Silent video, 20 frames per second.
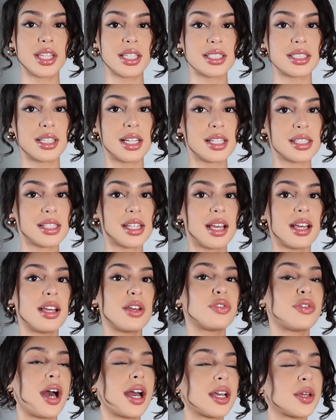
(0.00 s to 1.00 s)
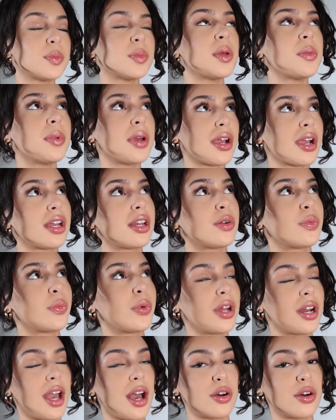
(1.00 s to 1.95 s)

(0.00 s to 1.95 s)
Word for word: this next set, if I can be buried in one